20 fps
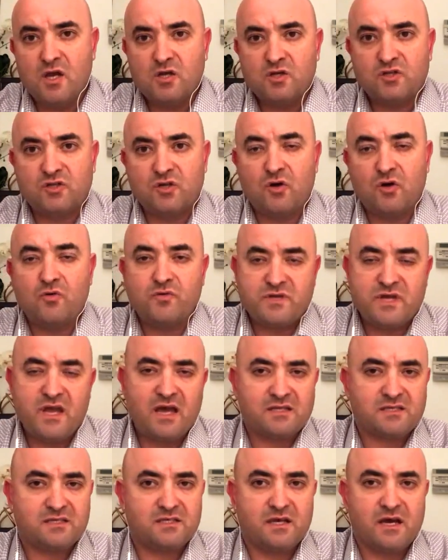So,
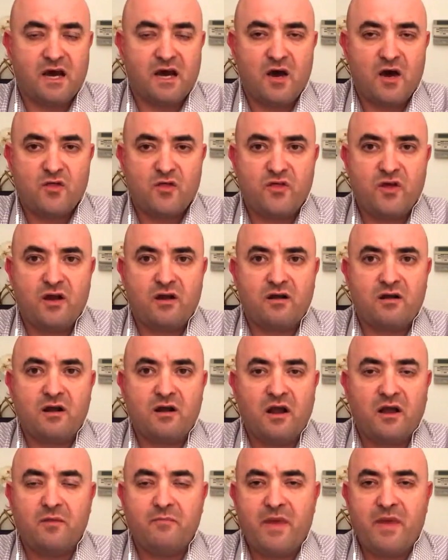yes, uh,
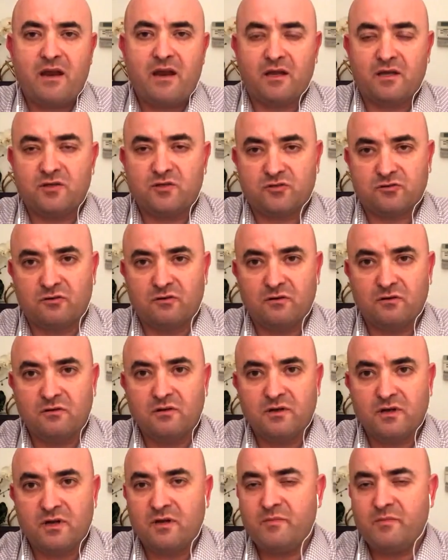their command and
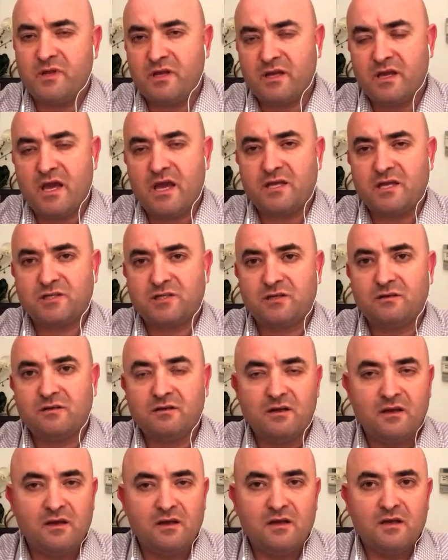control,
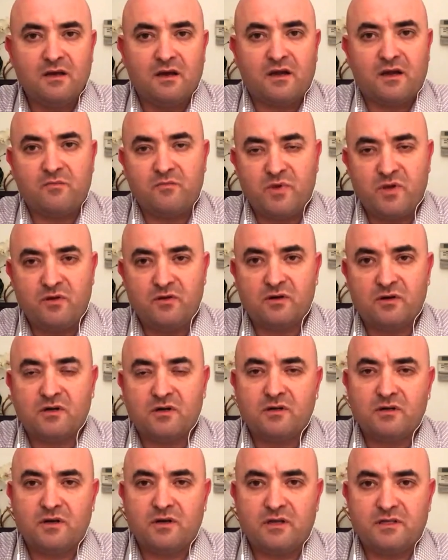communication,
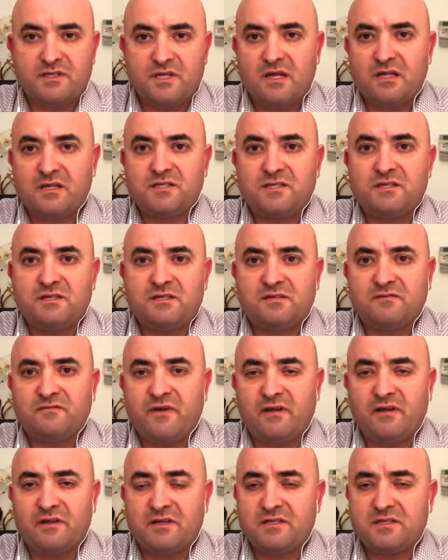computer intelligence,
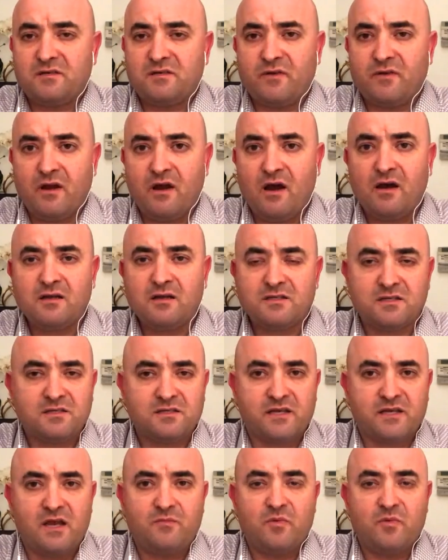surveillance, and
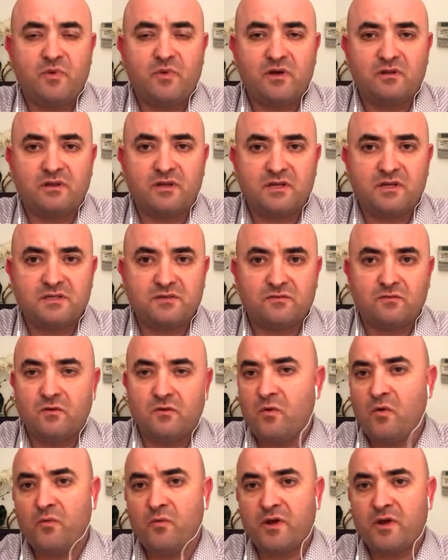reconnaissance capabilities,
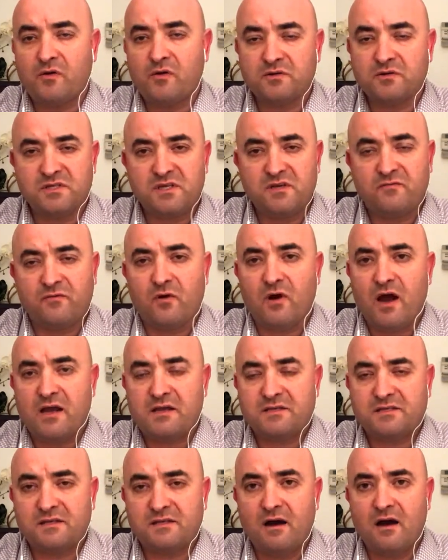or what we call
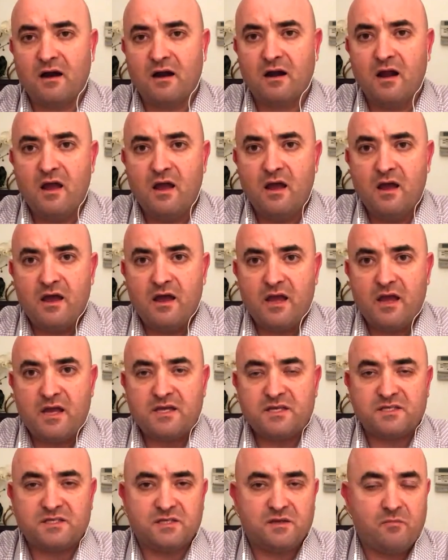C4ISR,
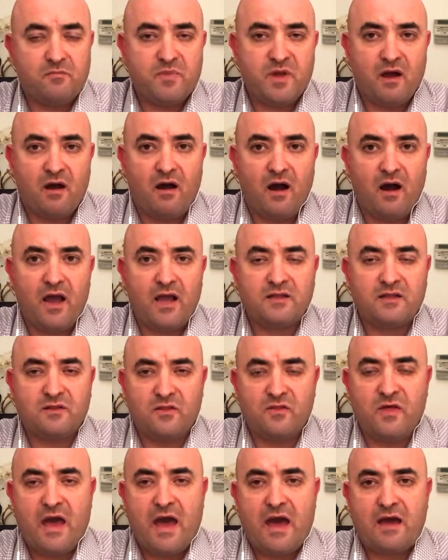is behind
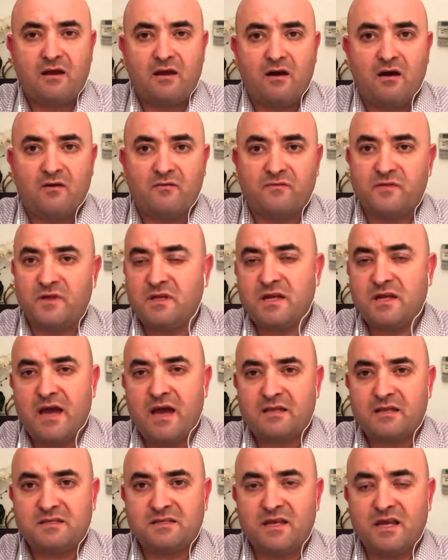that of the
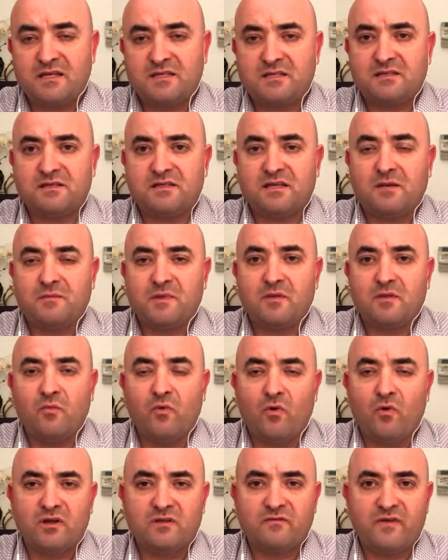United States and some of the
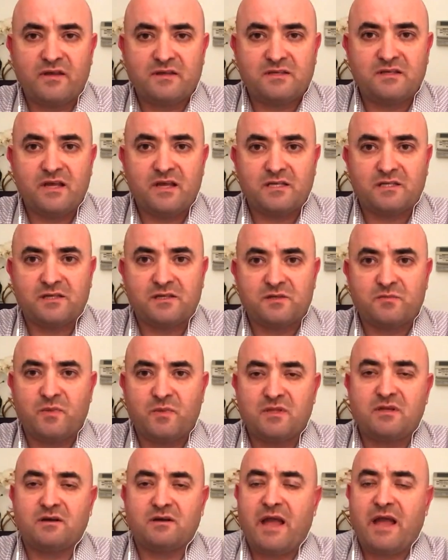more advanced nations,
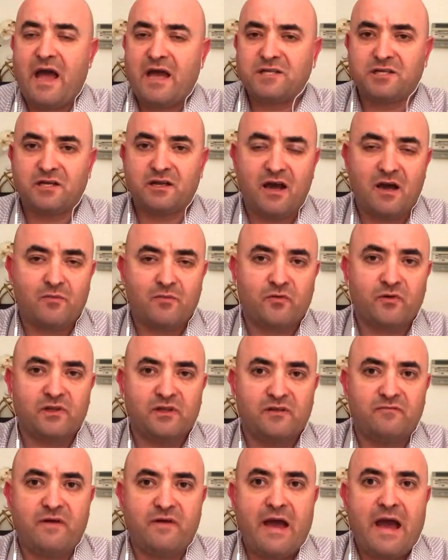but they're catching up
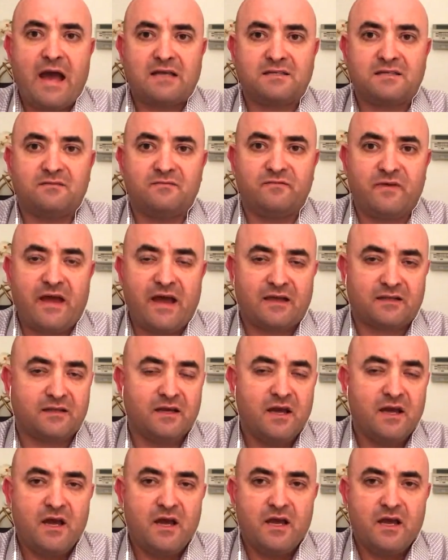really fast. In fact,
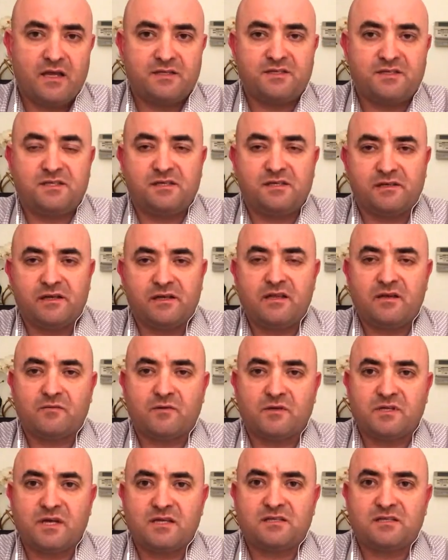in Syria, they
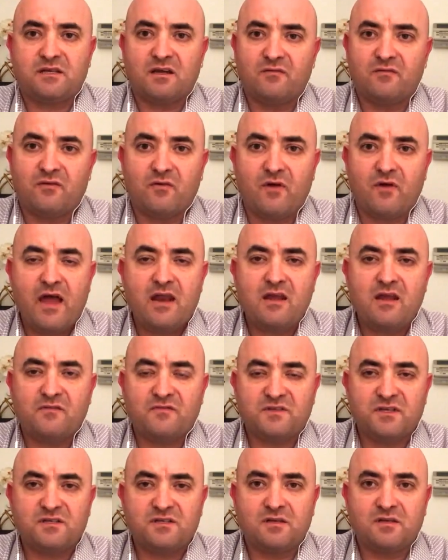were testing a variety of
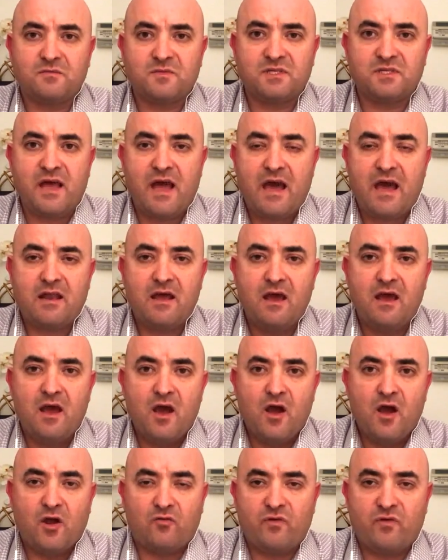systems that
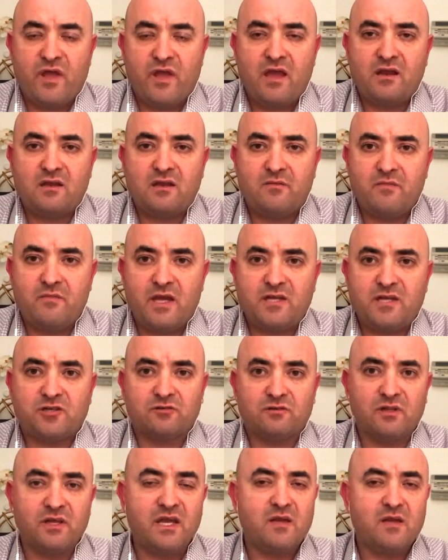created a
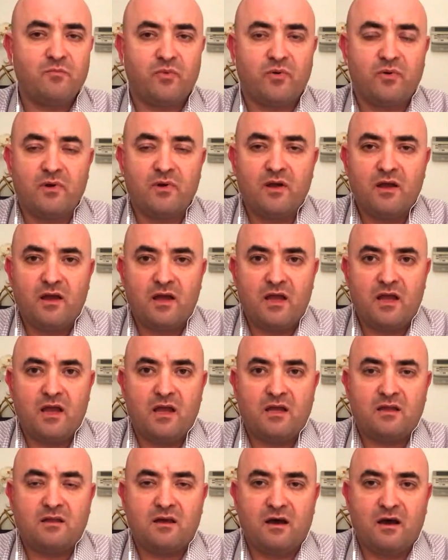major leap
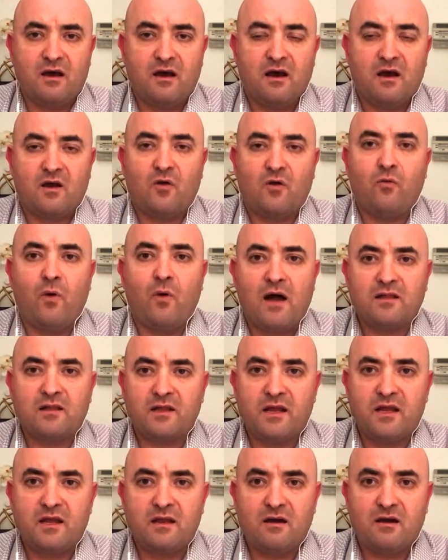in uh,
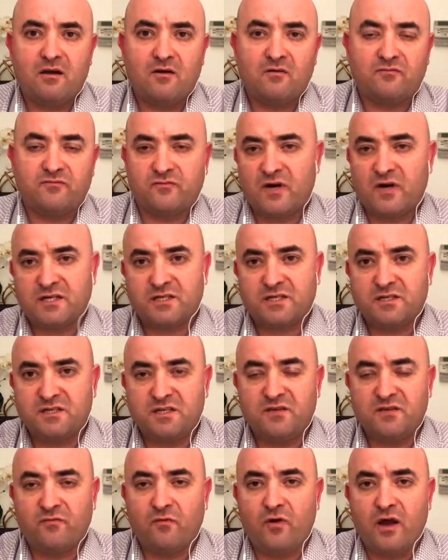quality of Russian
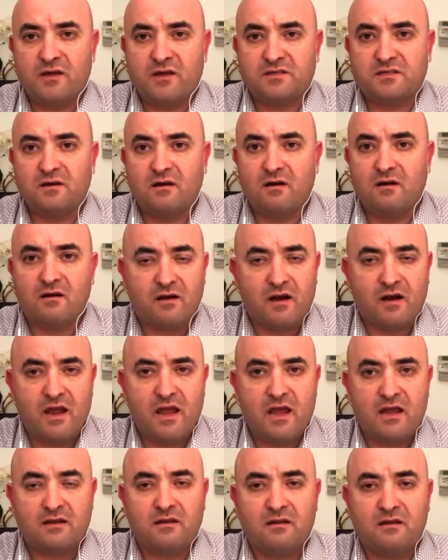C4ISR
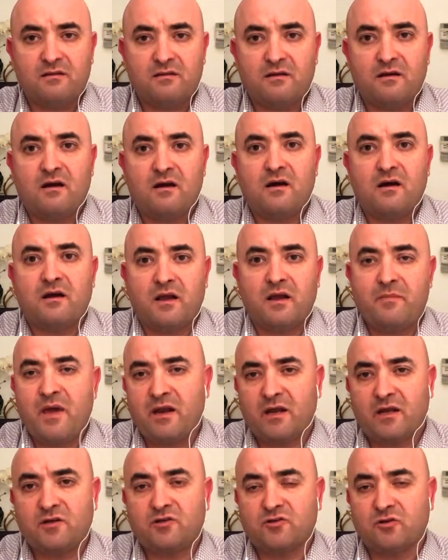and uh,
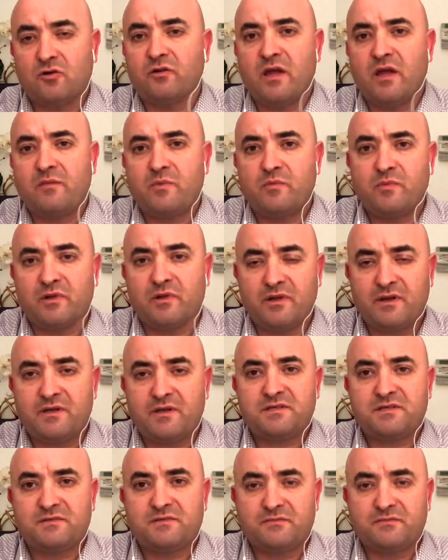command and control capabilities.